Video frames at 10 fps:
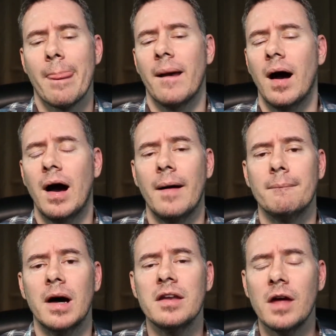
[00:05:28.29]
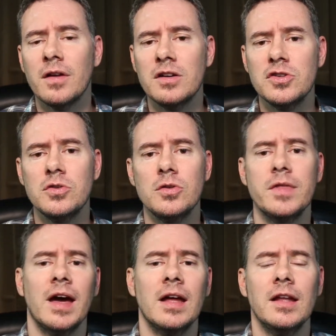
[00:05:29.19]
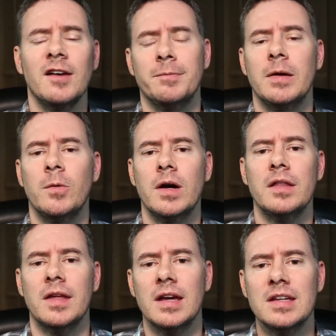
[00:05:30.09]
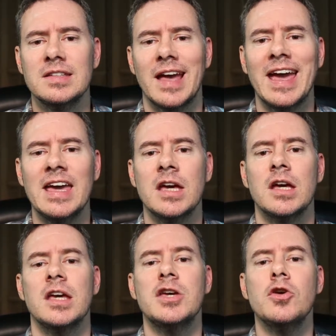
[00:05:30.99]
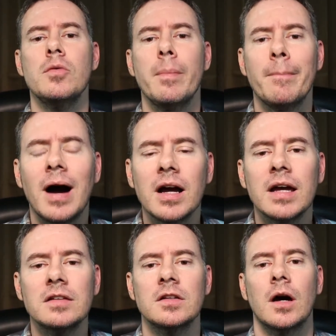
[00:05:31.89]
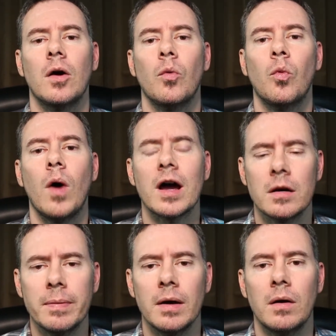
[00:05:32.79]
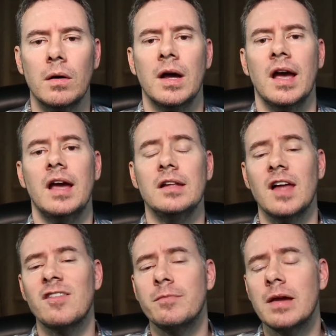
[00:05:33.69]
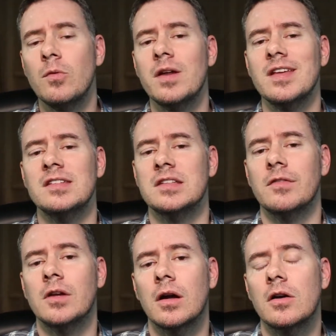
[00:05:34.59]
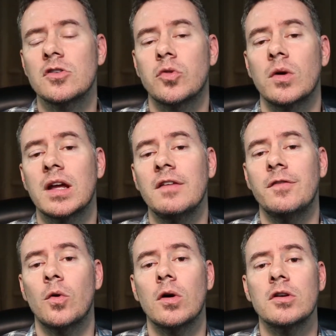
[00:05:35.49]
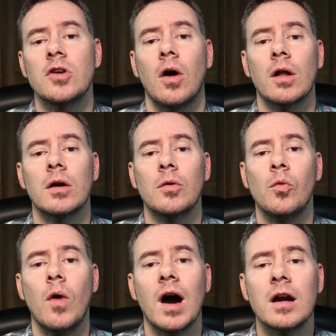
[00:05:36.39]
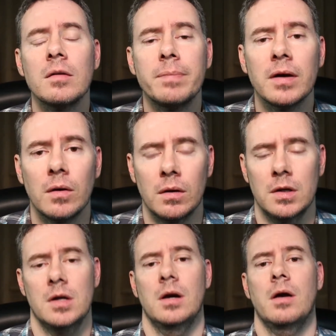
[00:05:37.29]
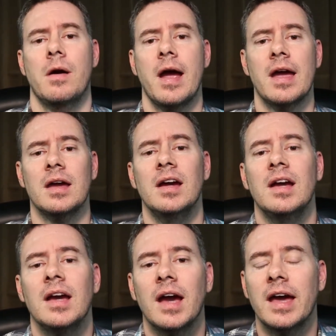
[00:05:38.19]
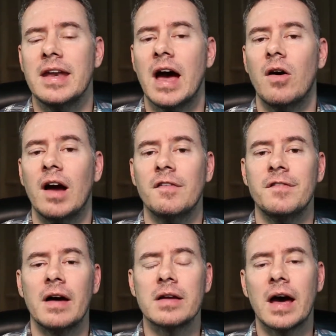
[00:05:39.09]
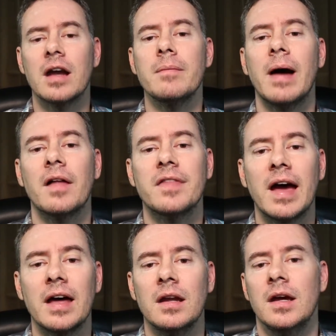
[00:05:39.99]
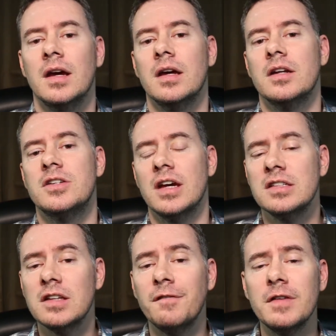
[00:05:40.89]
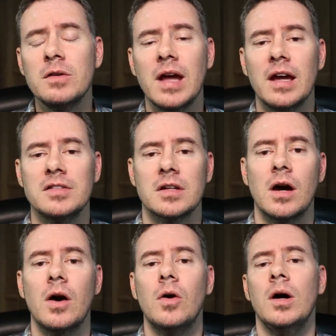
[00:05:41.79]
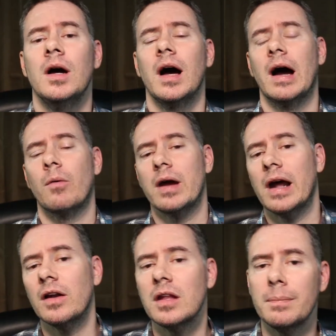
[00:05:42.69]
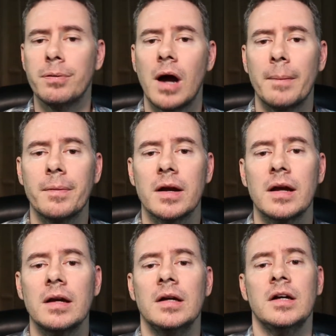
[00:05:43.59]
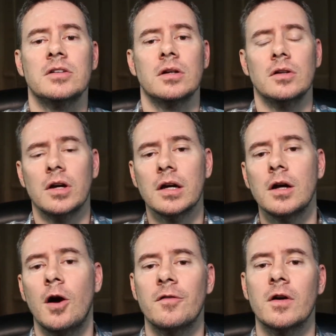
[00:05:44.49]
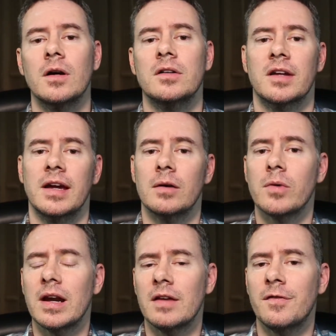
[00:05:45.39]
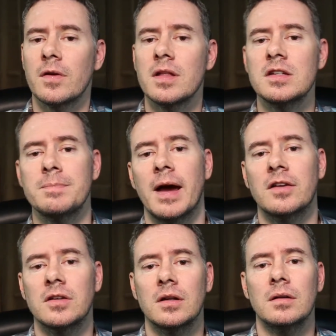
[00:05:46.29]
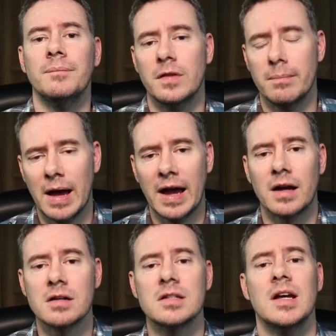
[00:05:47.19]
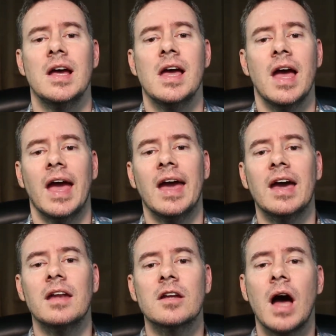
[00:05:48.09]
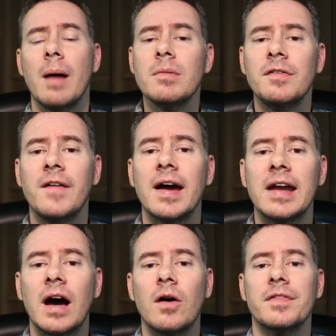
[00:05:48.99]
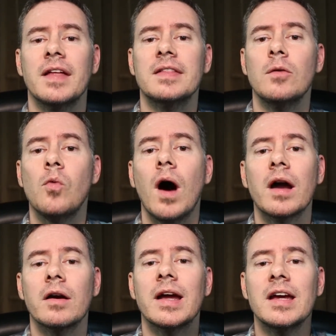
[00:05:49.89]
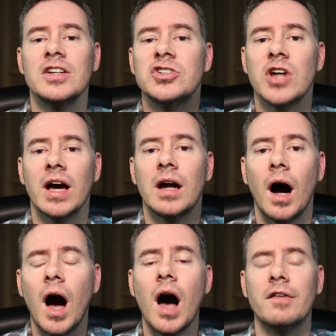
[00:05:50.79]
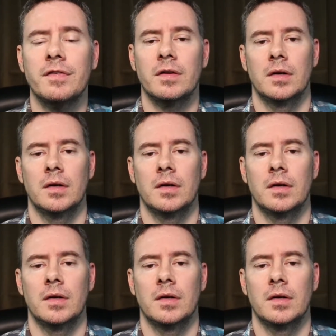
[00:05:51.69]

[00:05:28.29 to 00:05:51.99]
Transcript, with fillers: another doo-doo that he left me with is a humongous water bill. He left me with a $724 water bill, all right? And now I found out about that just a few days ago. I went out to the property to look it over, to get ready for the inspection for the buyers, and come to find out that the water is shut off.